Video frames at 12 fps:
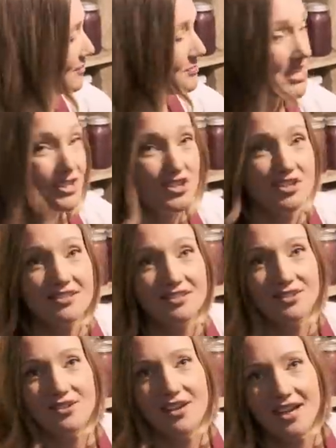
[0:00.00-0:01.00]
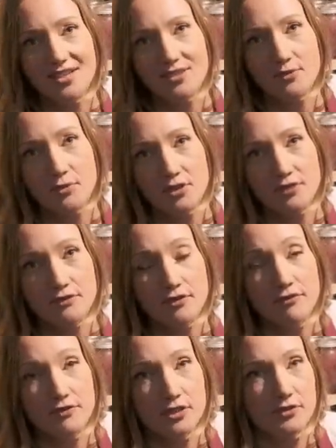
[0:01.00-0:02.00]
peaches and all kinds of
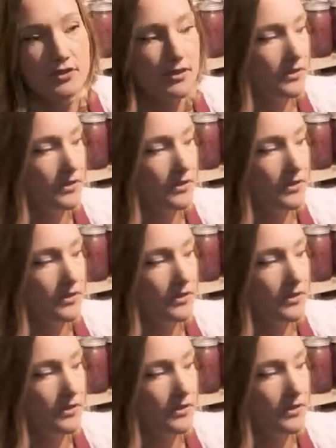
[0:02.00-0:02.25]
wonderful fruits.